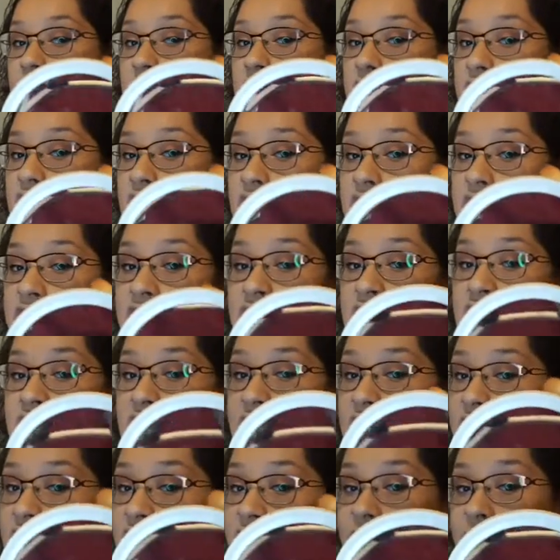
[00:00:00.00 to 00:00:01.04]
he
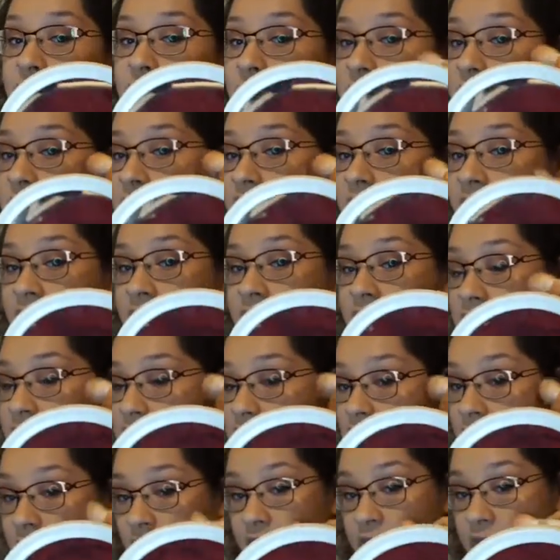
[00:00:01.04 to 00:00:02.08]
couldn't even believe it. He's
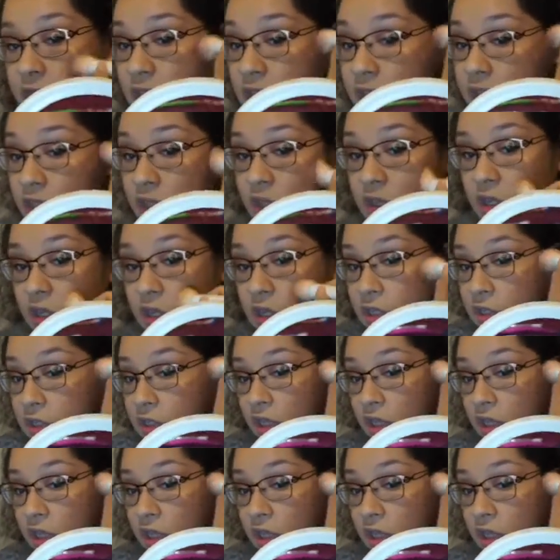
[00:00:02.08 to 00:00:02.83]
like, are you serious?